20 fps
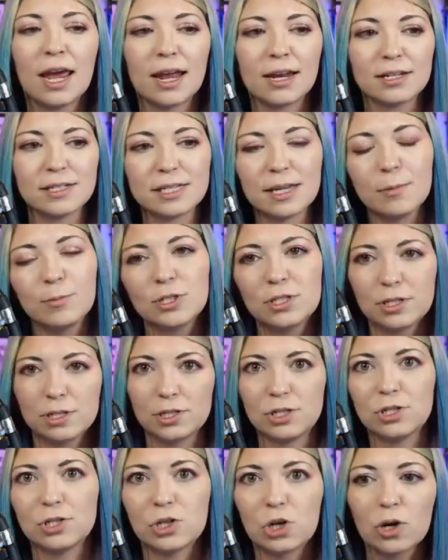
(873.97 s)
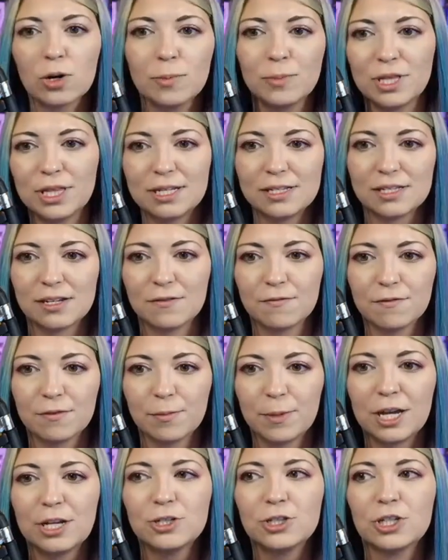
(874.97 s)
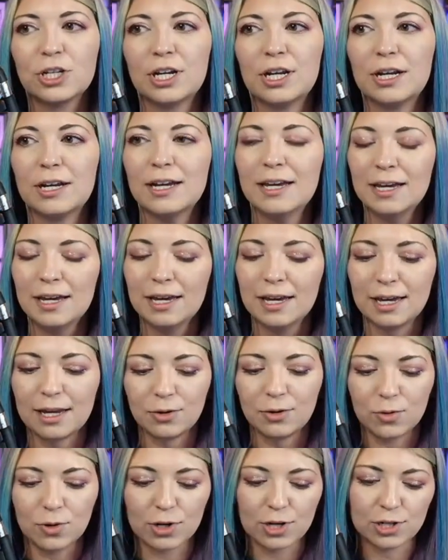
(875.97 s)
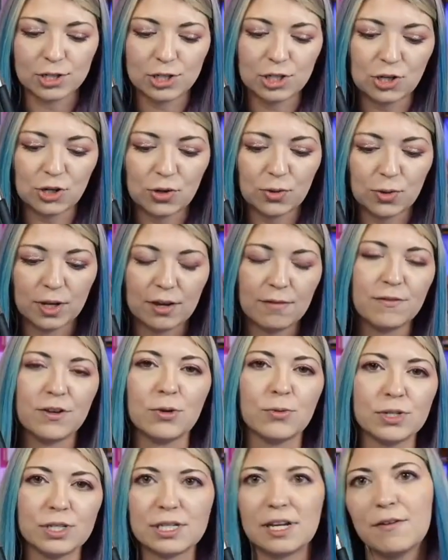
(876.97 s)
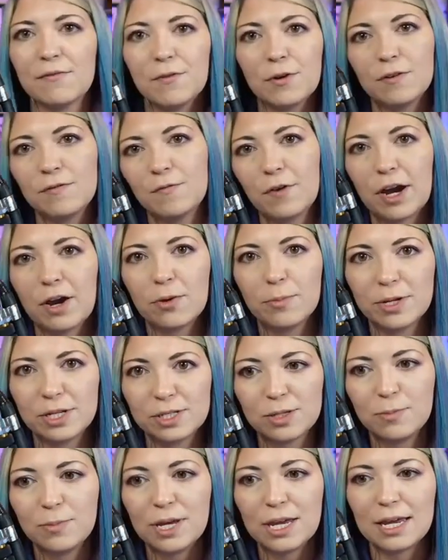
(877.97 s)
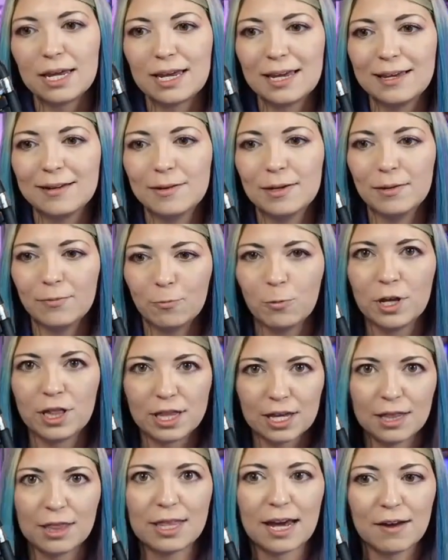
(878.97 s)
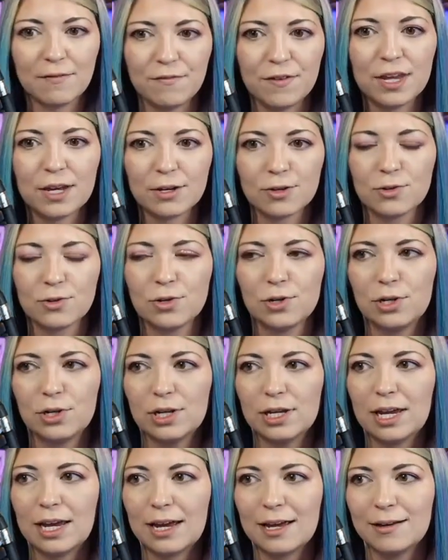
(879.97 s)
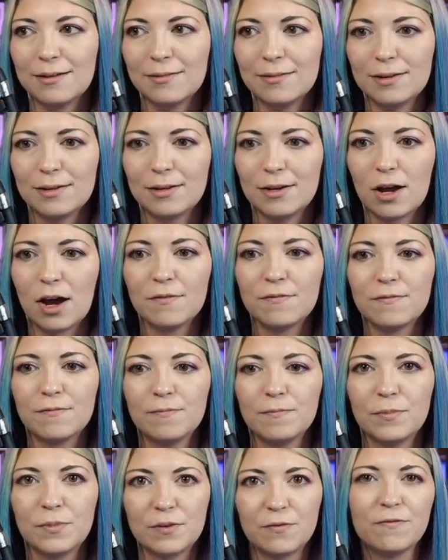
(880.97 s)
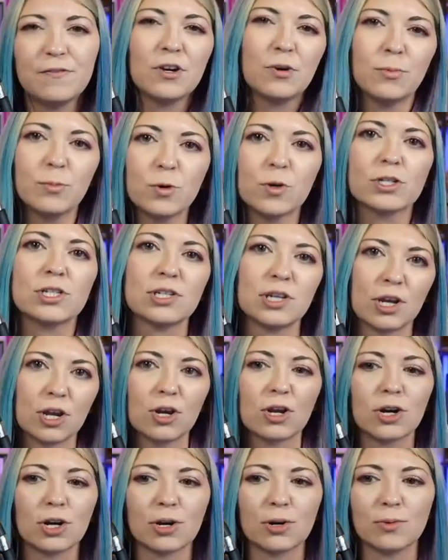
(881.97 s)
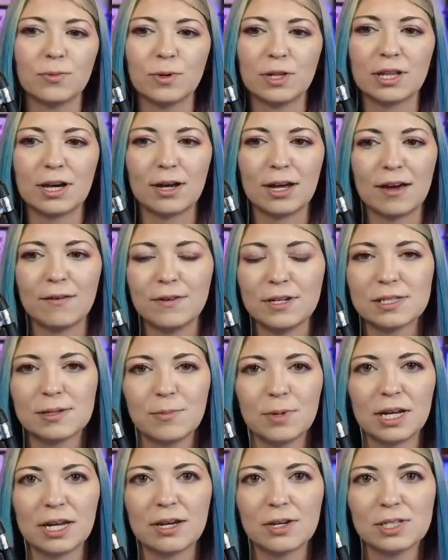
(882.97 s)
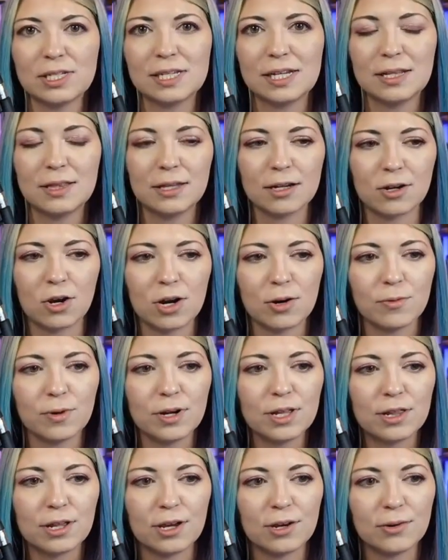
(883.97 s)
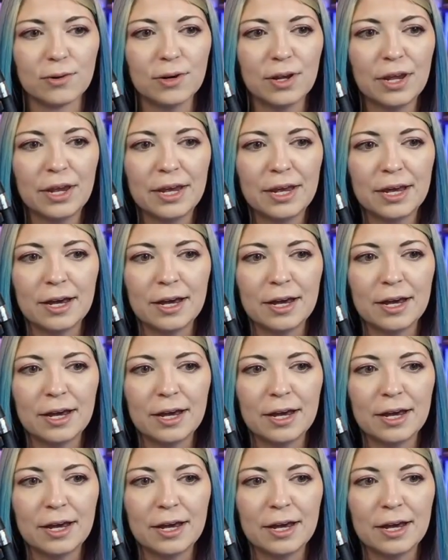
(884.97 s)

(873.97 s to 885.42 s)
And it's able to determine this information in order to give you a safer environment to be eh, within that vehicle and not feel more secure without having somebody else in the car with you.